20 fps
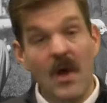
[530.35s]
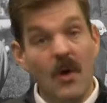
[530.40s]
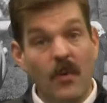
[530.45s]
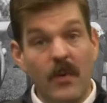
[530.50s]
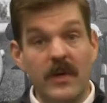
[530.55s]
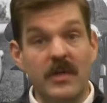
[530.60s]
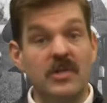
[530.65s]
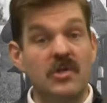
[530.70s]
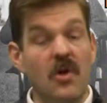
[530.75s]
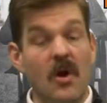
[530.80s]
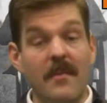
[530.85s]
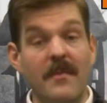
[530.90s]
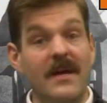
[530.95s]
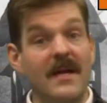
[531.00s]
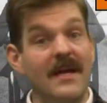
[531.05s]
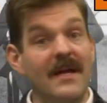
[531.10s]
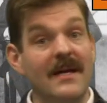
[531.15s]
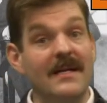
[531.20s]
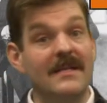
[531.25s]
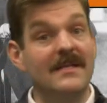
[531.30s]
when
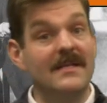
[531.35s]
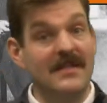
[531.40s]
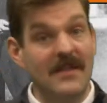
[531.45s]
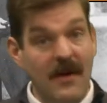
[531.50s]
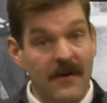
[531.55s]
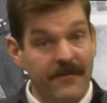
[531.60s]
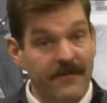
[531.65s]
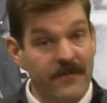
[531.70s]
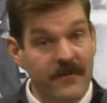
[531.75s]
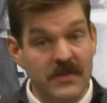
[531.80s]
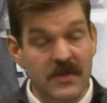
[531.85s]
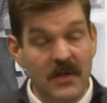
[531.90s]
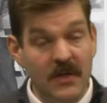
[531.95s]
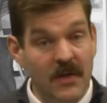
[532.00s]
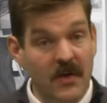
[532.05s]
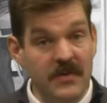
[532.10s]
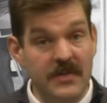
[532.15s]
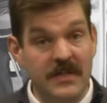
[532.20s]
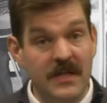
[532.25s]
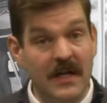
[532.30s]
Germany itself was
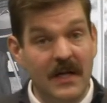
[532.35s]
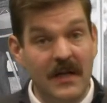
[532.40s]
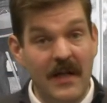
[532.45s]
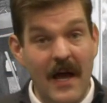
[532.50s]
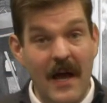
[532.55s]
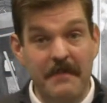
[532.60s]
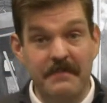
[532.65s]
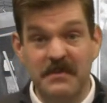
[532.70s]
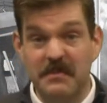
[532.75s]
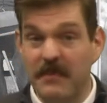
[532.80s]
close to collapse.